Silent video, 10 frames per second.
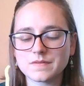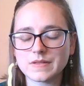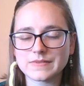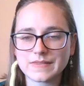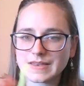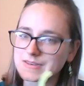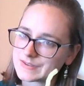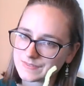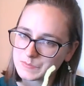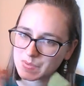and slide it
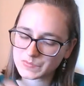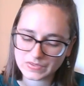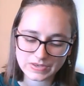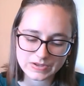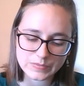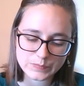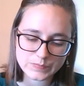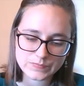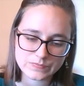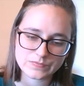down the pipe cleaner.
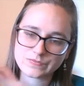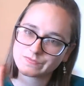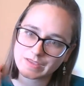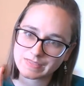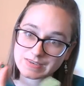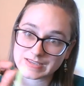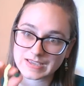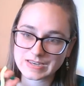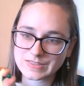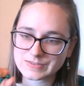And then take
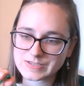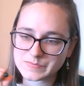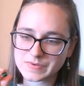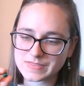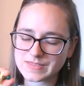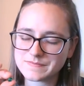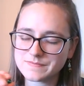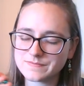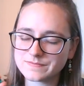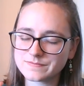another deep breath
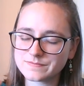in